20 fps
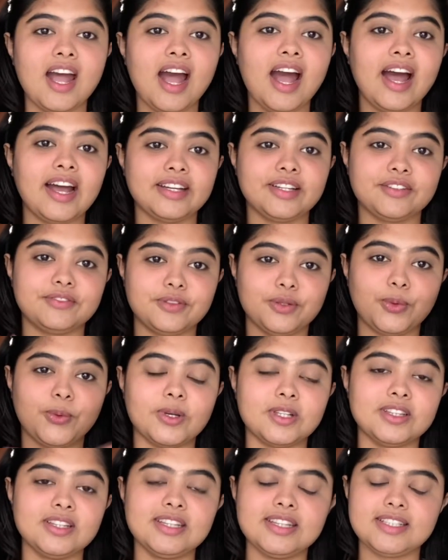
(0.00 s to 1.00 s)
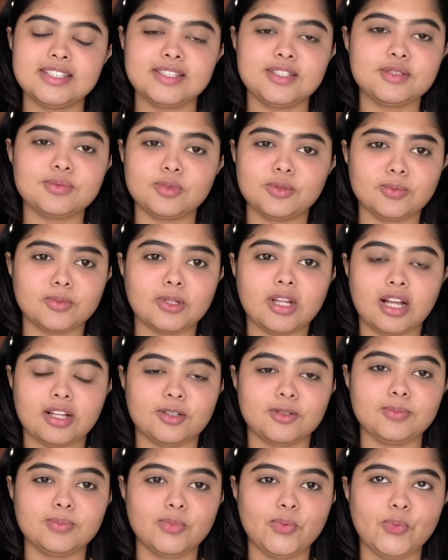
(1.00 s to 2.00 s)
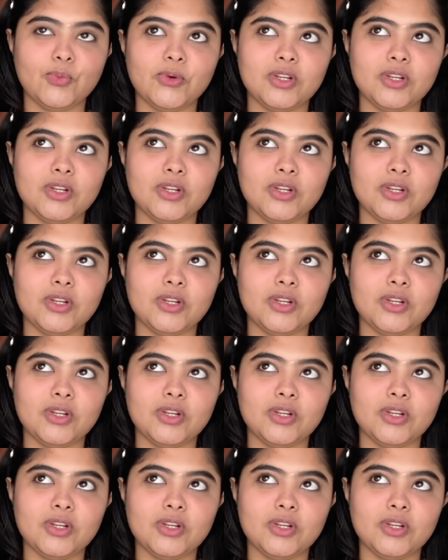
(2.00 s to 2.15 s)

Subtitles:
Hi everyone, this is Murmunalum.